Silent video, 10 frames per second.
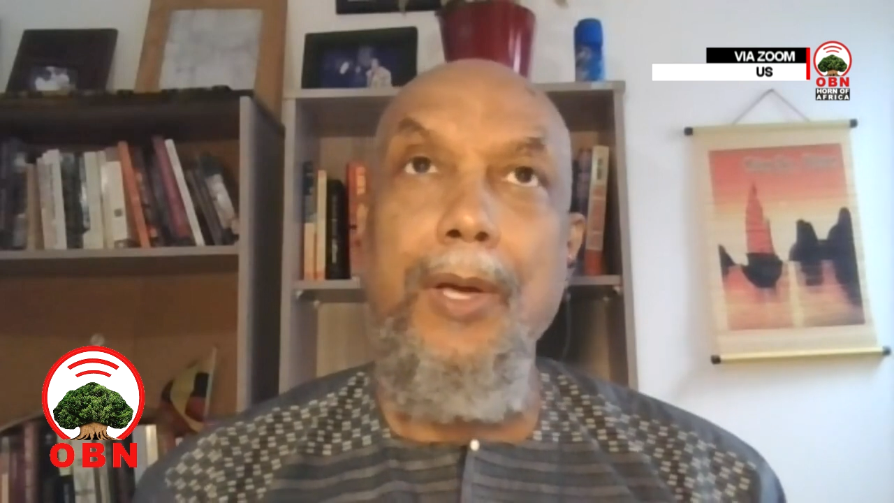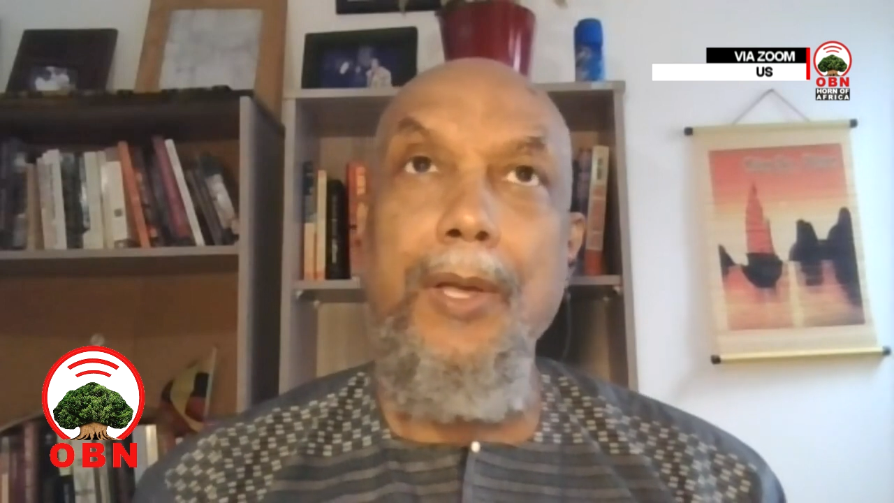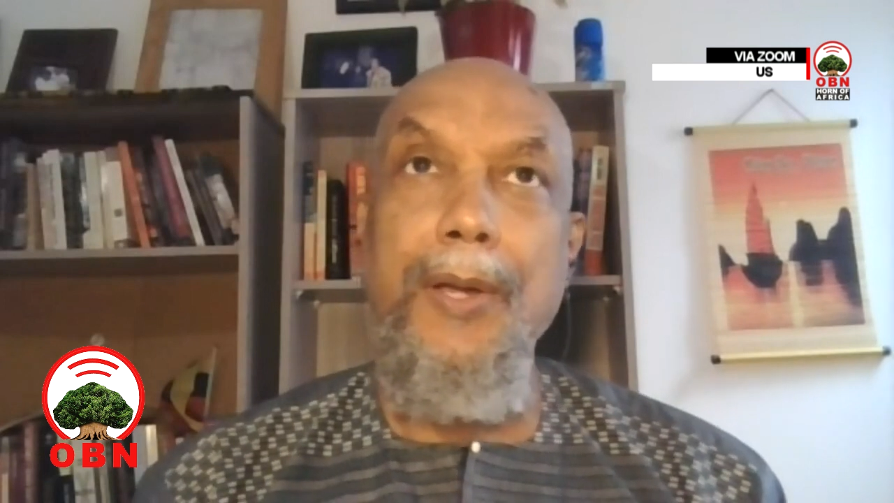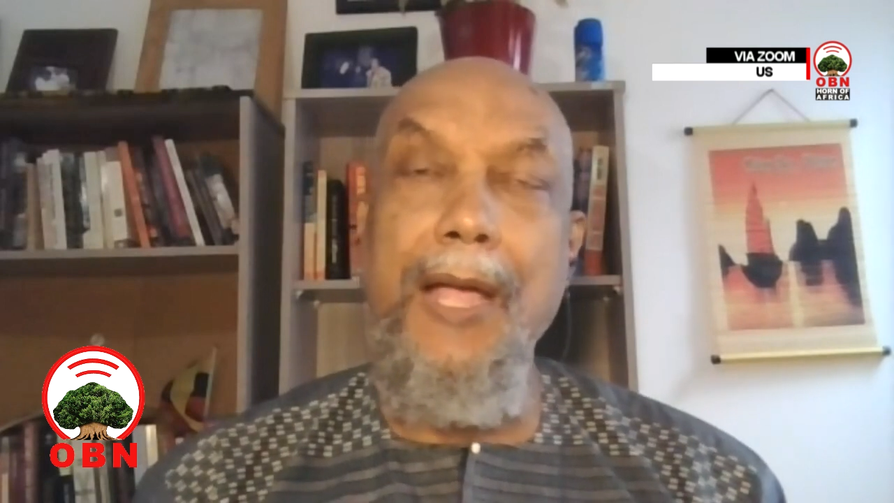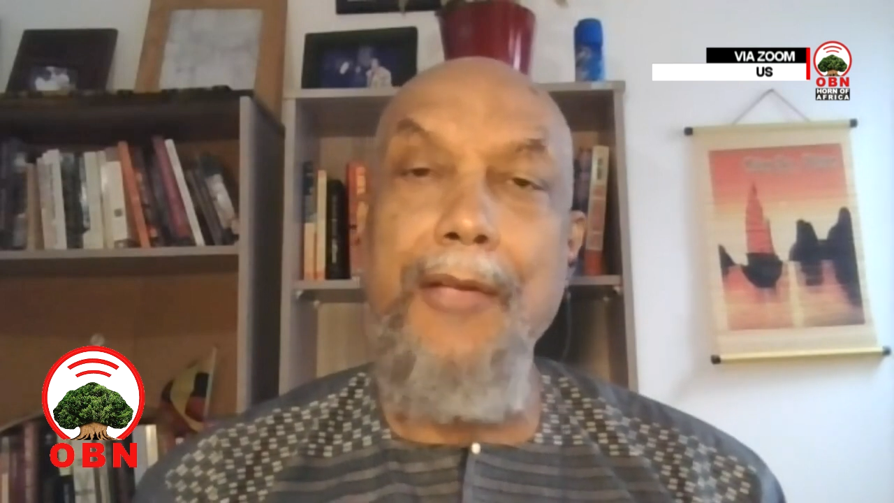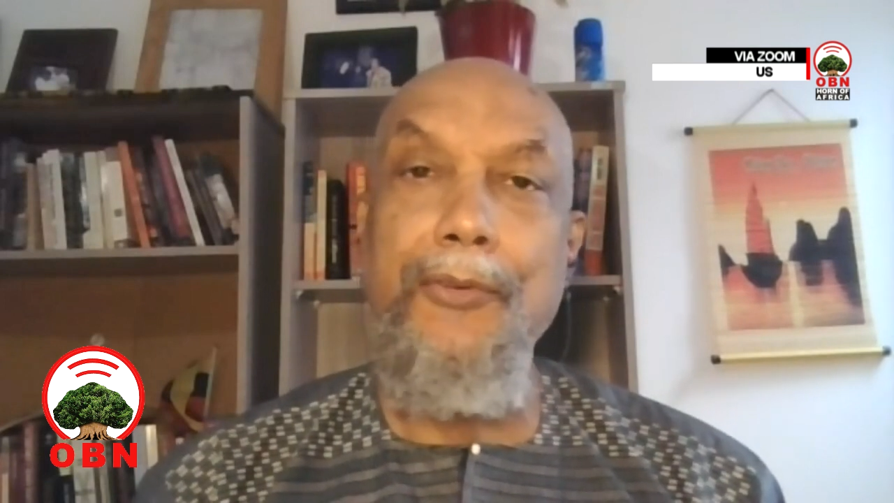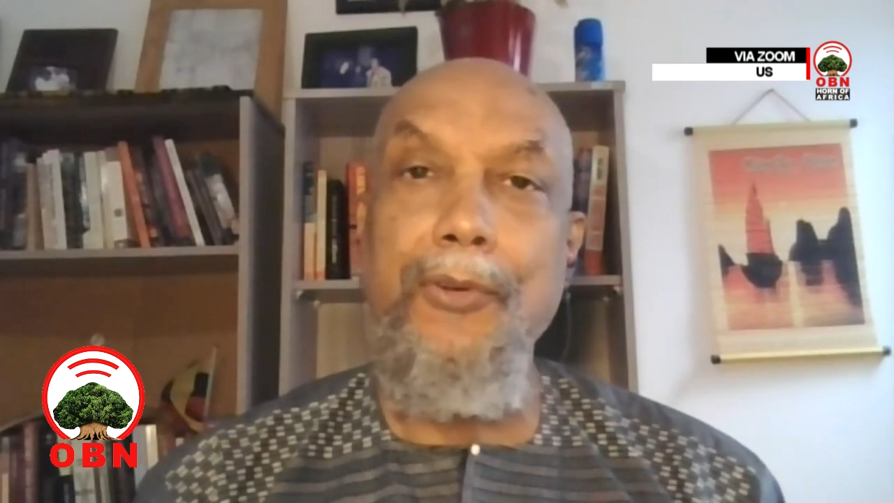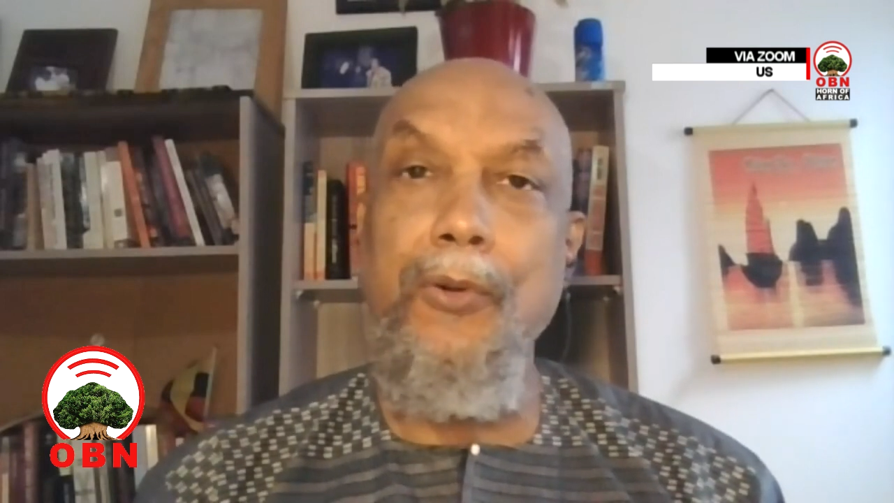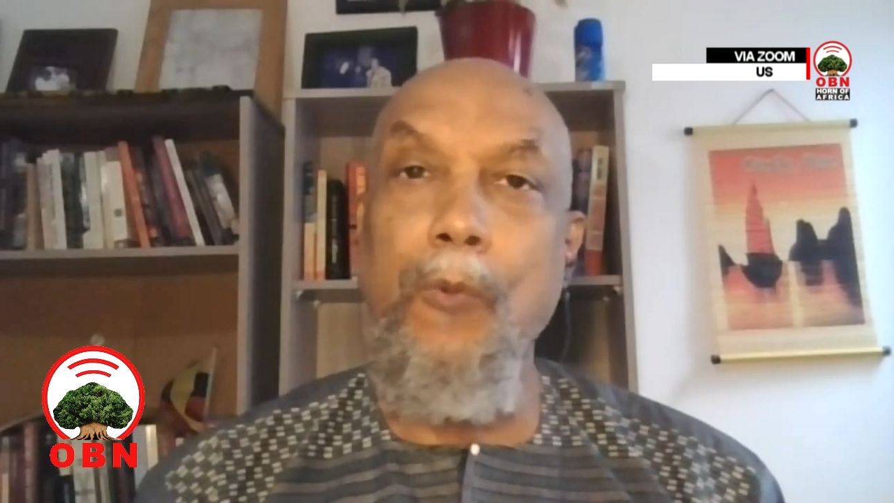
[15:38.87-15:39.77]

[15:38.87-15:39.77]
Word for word: uh, national